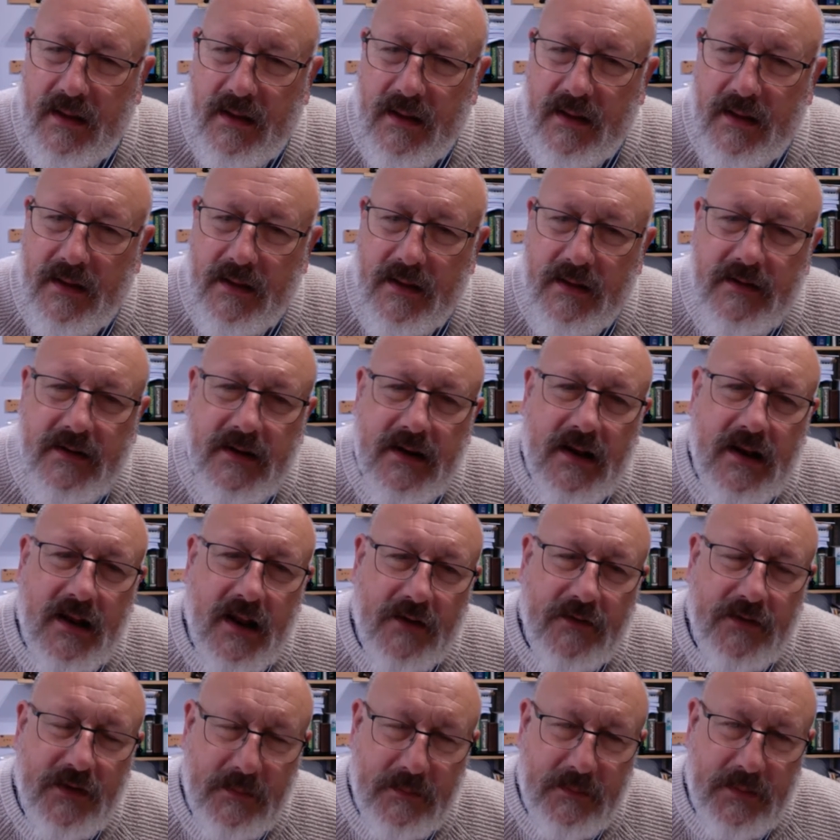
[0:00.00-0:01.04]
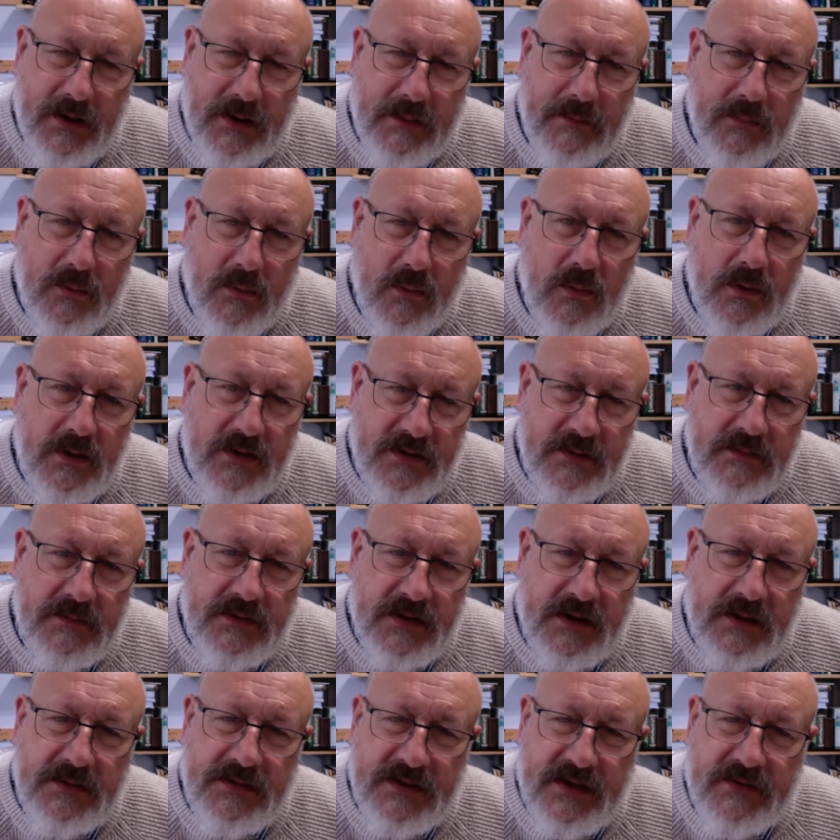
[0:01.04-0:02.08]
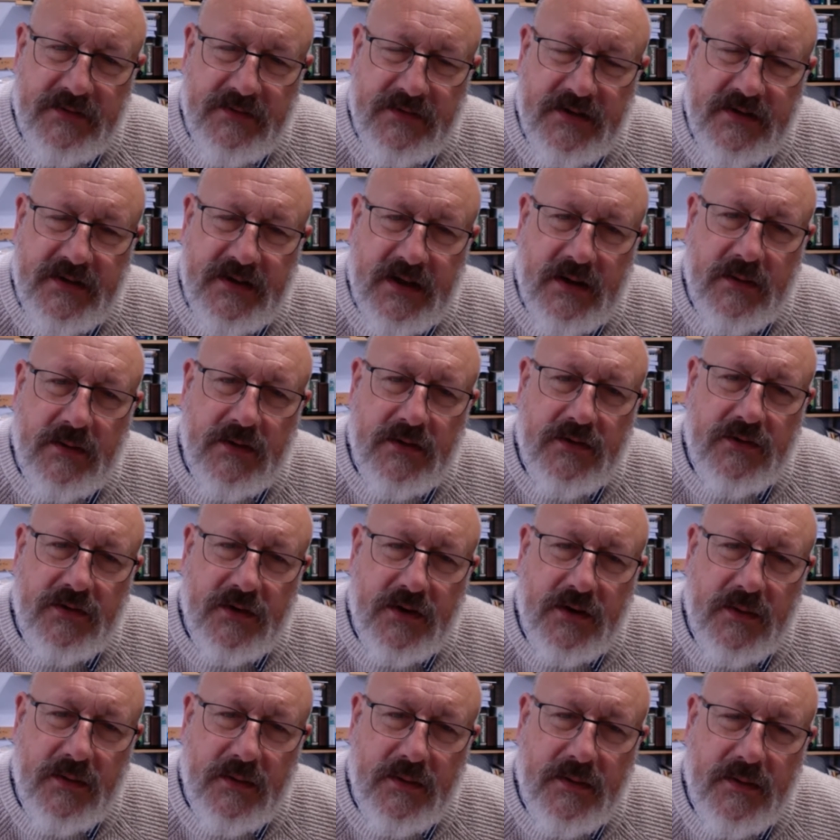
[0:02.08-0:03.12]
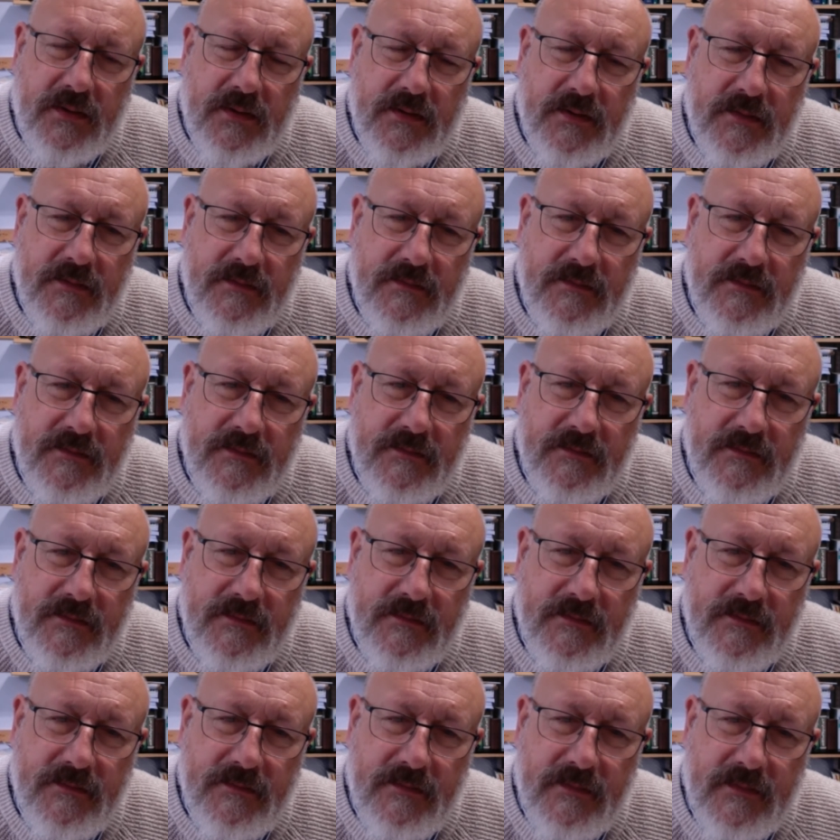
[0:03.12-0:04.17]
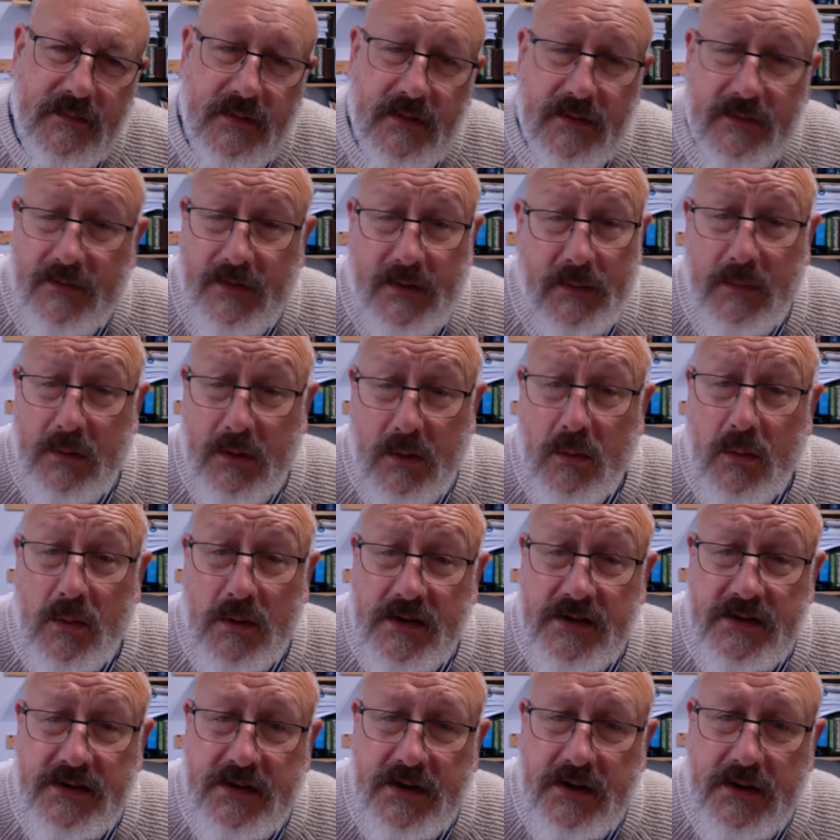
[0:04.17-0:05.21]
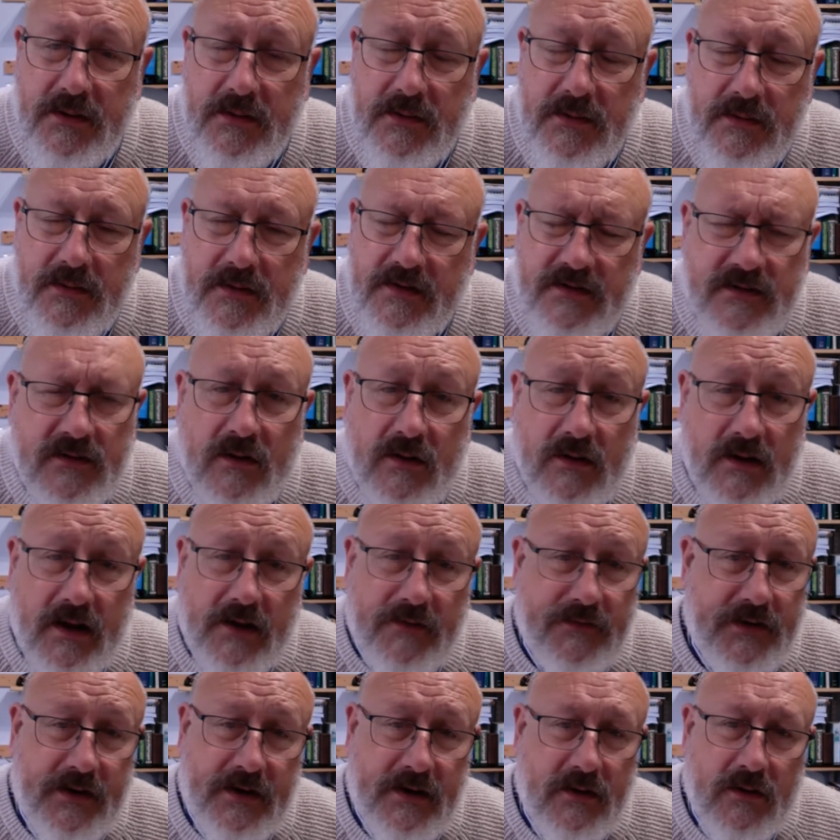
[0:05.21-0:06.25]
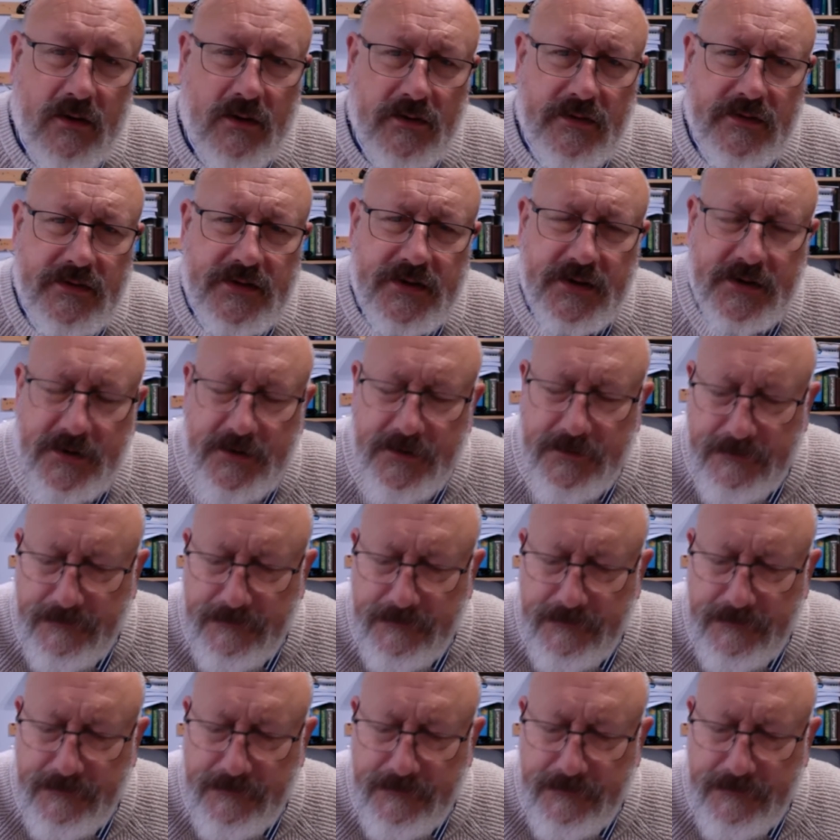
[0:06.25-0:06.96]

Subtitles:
that in loving people, we sometimes have to tell the truth. In fact, we always do. It's not loving not to.